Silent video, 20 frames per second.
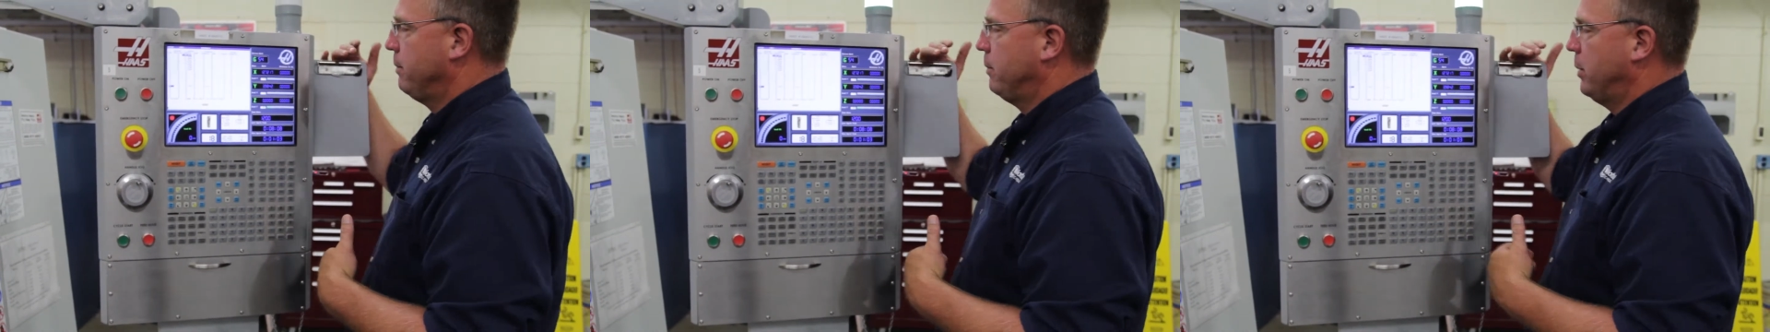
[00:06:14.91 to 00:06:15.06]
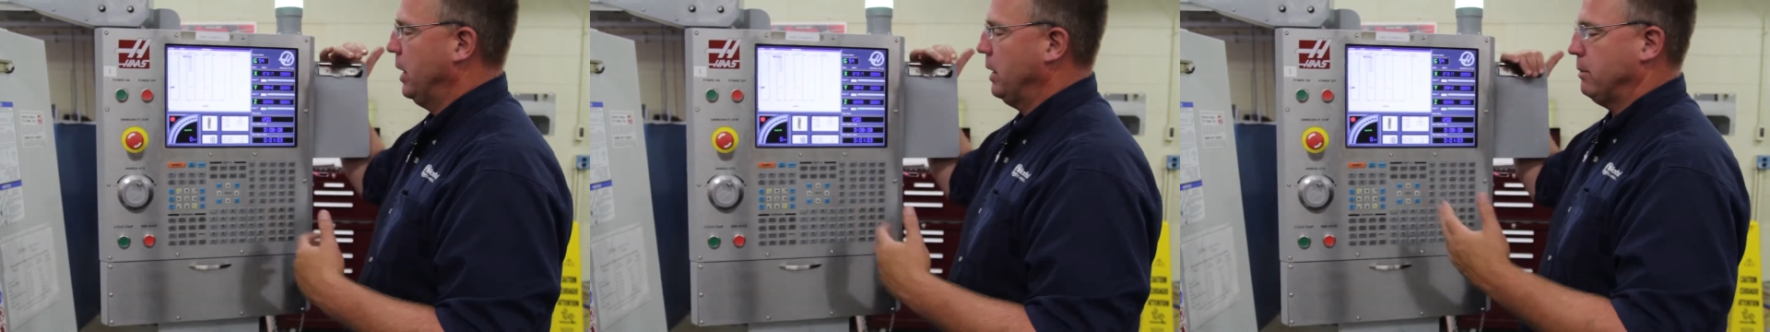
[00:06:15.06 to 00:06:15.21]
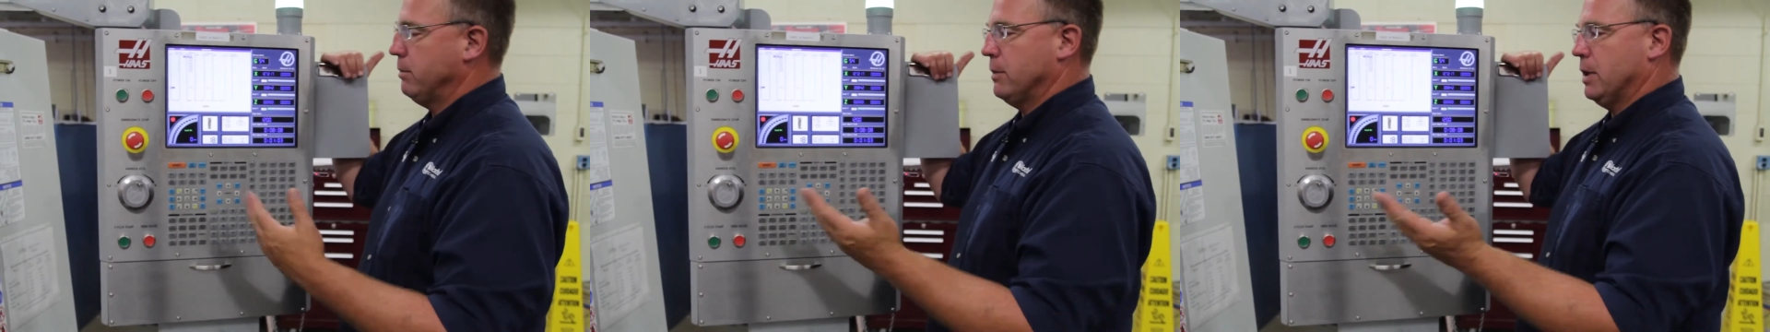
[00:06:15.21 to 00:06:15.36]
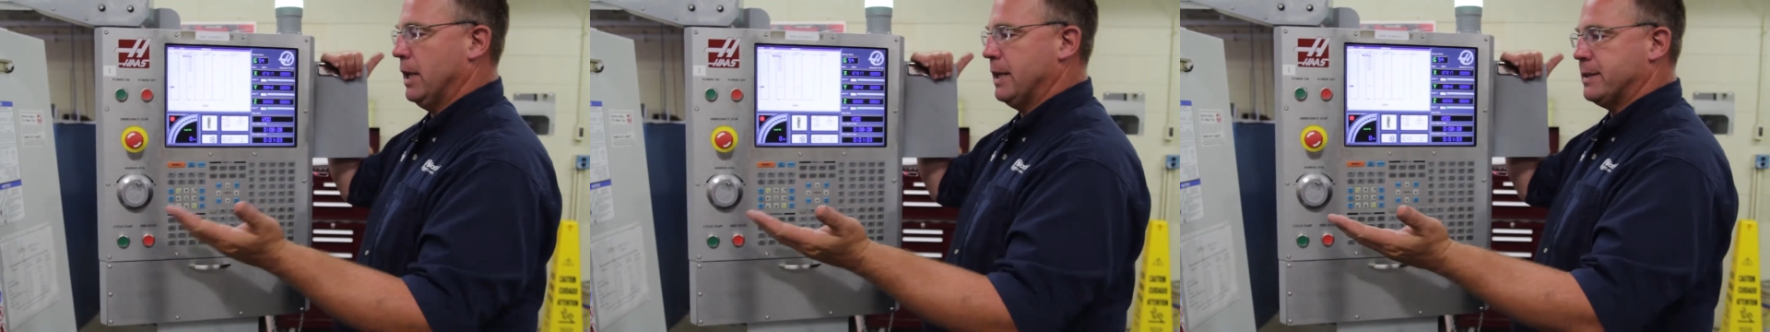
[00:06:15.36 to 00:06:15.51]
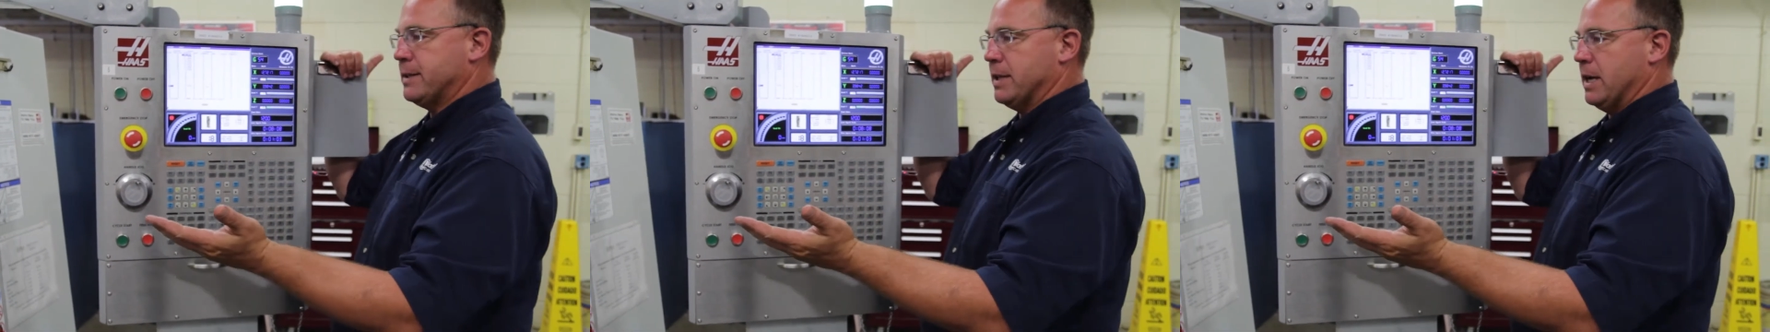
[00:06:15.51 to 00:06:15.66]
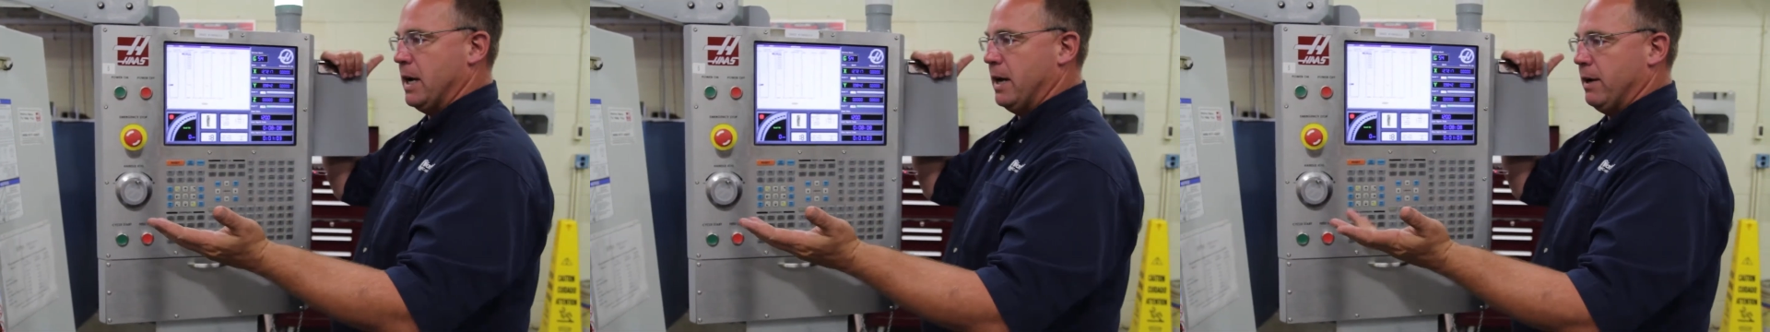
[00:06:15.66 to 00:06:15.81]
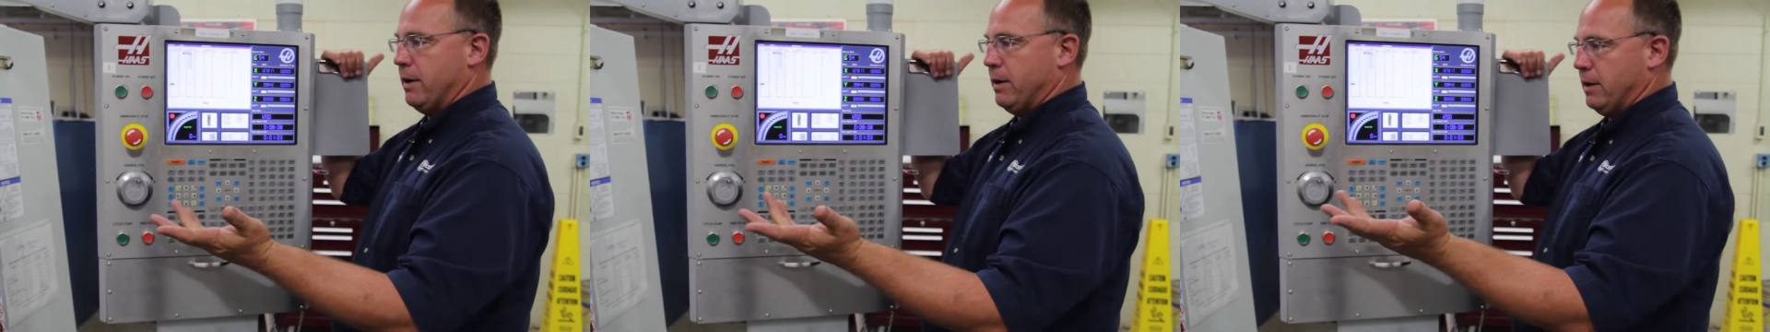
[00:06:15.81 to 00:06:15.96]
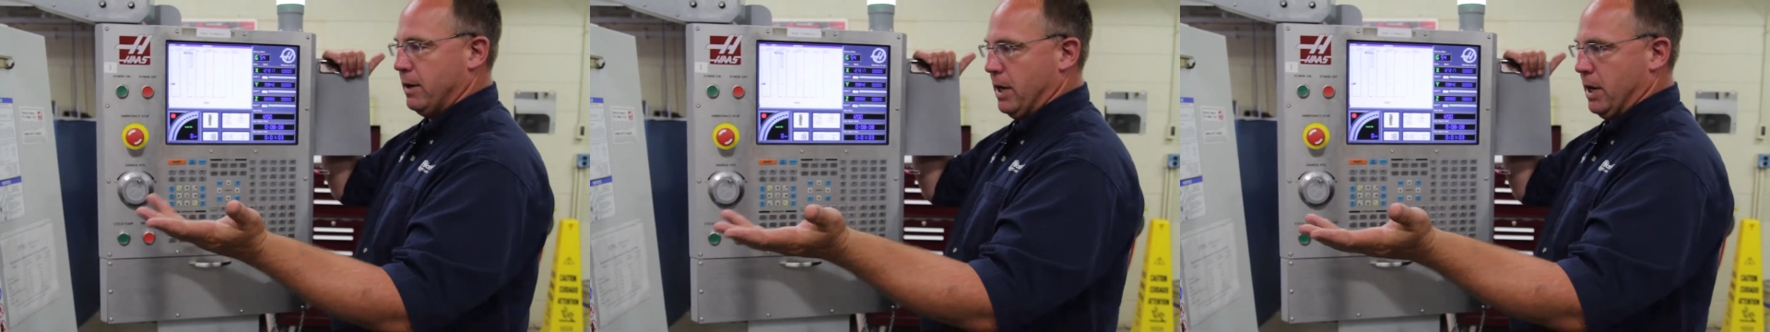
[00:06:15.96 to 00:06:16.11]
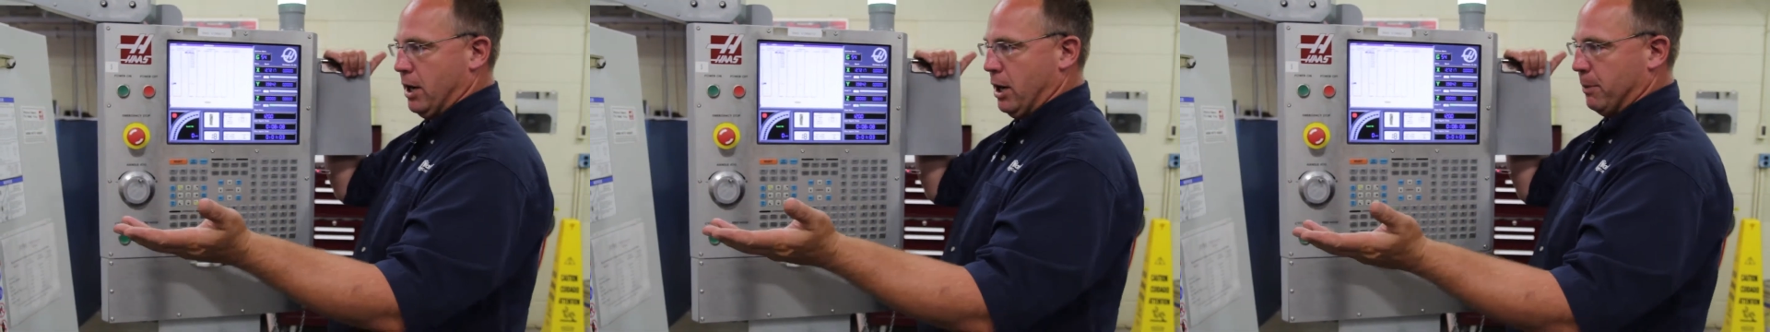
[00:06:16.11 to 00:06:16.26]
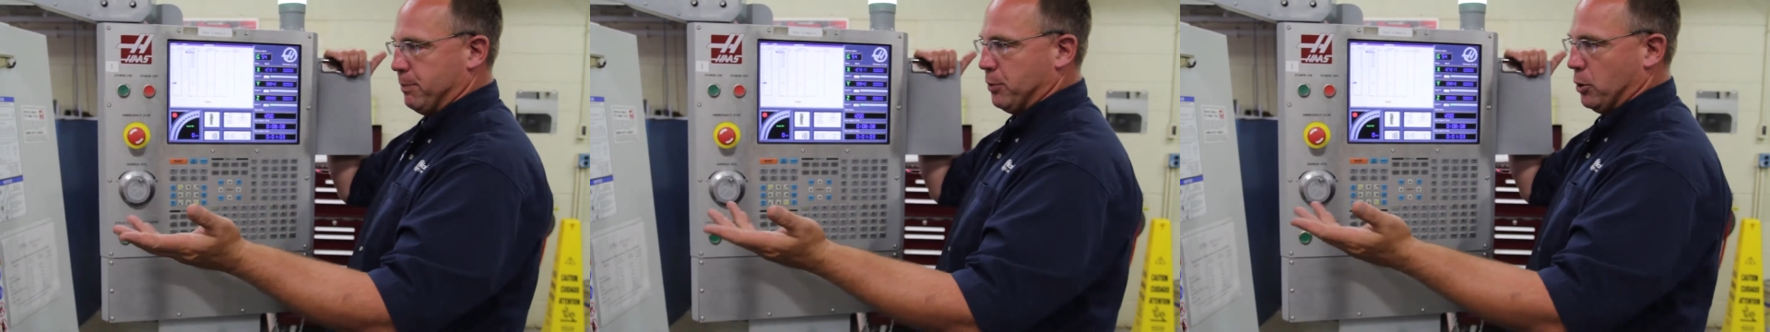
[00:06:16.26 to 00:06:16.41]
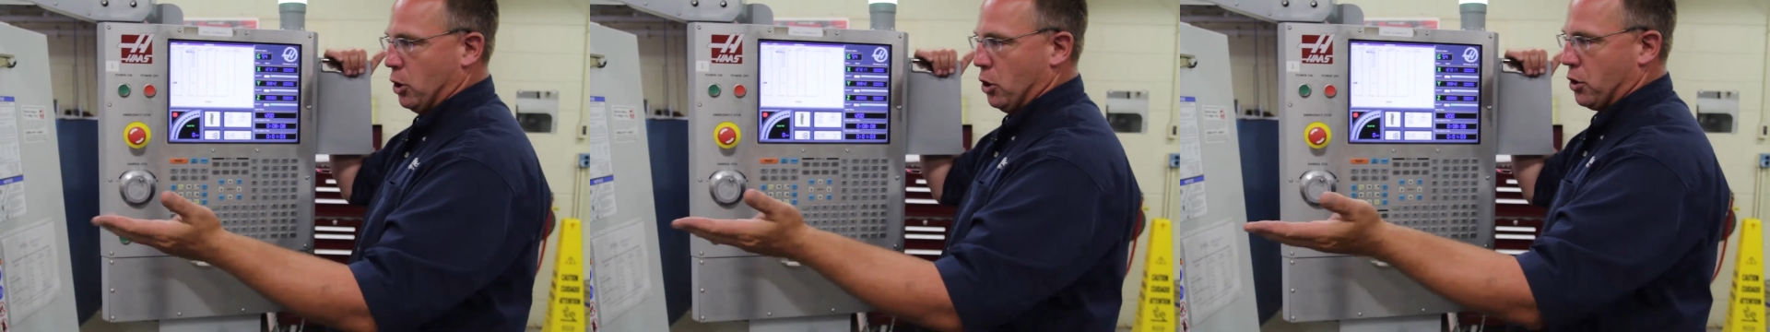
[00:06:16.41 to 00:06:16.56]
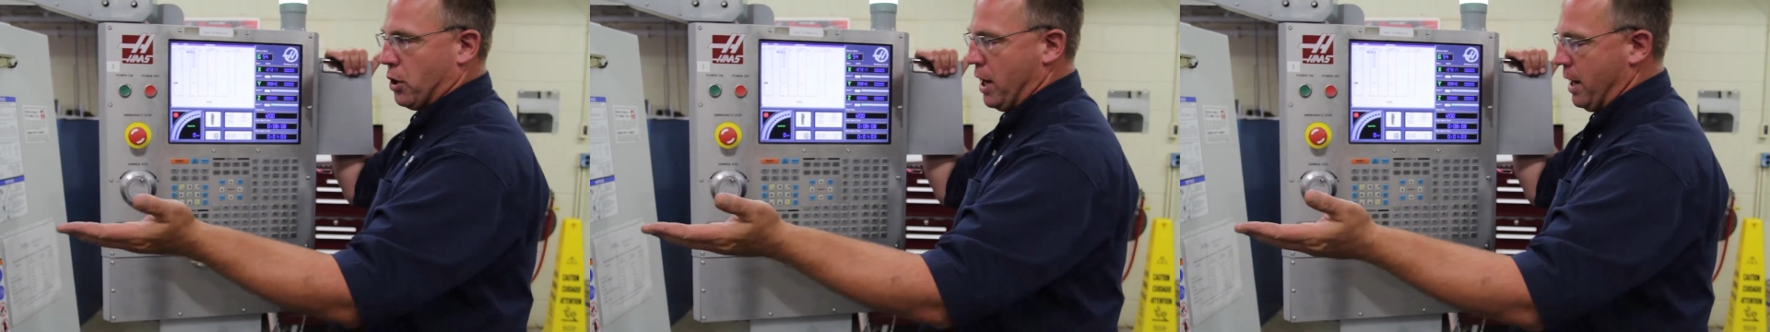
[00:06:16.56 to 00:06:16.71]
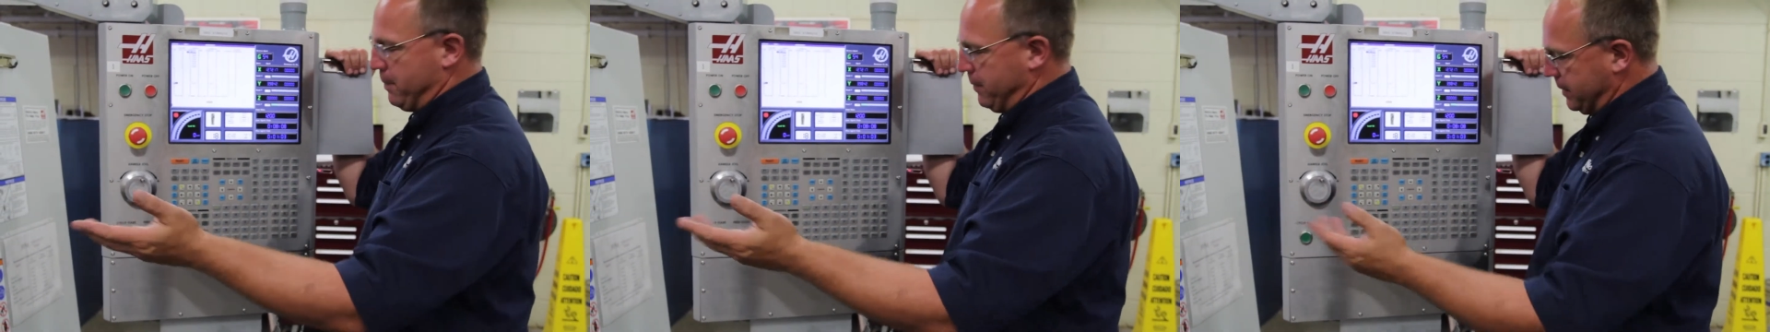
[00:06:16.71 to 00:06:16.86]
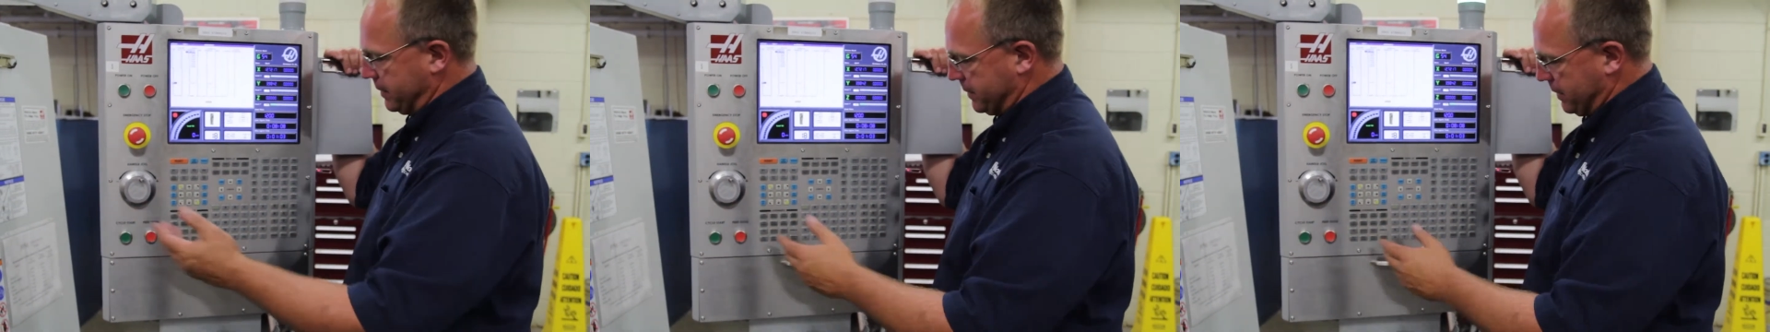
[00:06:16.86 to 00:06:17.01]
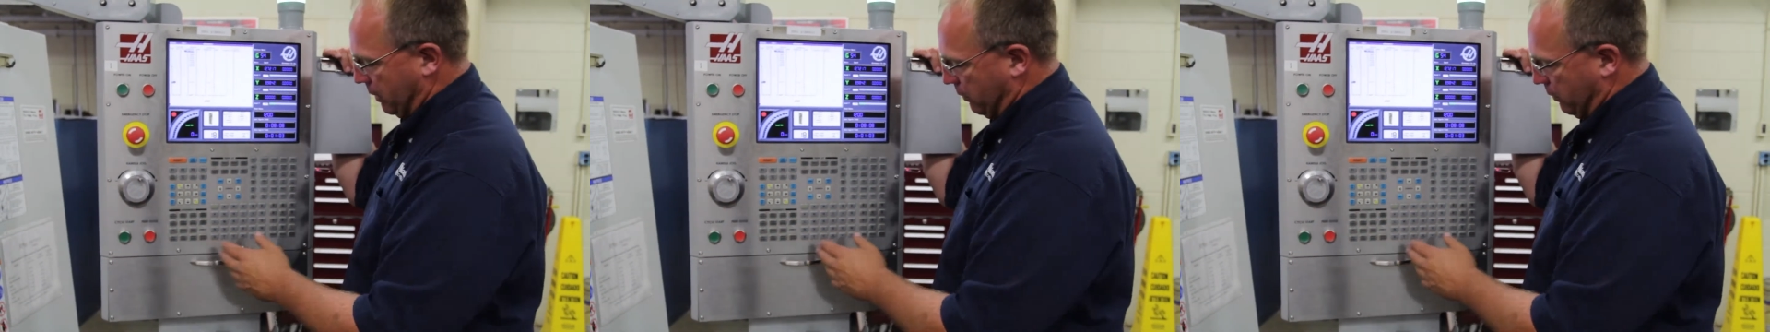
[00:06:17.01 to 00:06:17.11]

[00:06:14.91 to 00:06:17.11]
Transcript: But let's say in our program this is